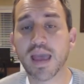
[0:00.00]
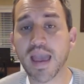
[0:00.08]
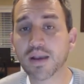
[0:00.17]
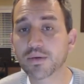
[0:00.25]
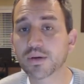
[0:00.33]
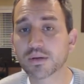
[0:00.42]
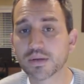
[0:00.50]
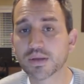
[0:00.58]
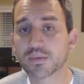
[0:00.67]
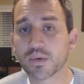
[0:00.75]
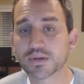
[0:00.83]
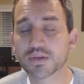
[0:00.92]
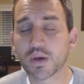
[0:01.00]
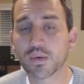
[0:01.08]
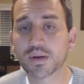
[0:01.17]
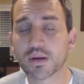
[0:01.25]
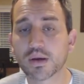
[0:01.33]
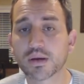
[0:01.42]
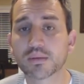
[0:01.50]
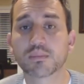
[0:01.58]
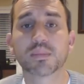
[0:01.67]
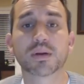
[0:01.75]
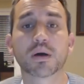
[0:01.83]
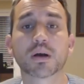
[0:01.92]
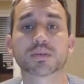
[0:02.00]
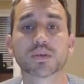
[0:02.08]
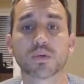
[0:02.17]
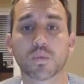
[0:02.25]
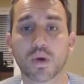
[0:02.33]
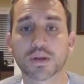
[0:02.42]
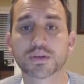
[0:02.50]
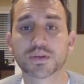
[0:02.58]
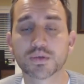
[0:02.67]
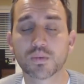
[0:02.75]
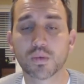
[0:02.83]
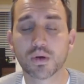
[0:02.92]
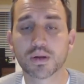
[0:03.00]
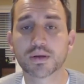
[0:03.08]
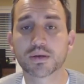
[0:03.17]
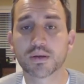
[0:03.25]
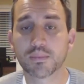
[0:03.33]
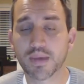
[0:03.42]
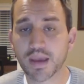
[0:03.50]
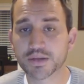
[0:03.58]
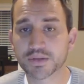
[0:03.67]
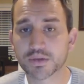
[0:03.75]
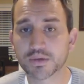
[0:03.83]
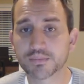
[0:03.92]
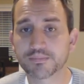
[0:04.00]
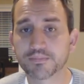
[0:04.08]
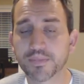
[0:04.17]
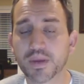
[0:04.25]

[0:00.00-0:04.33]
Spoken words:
accurately what's going on, but also what you want to measure.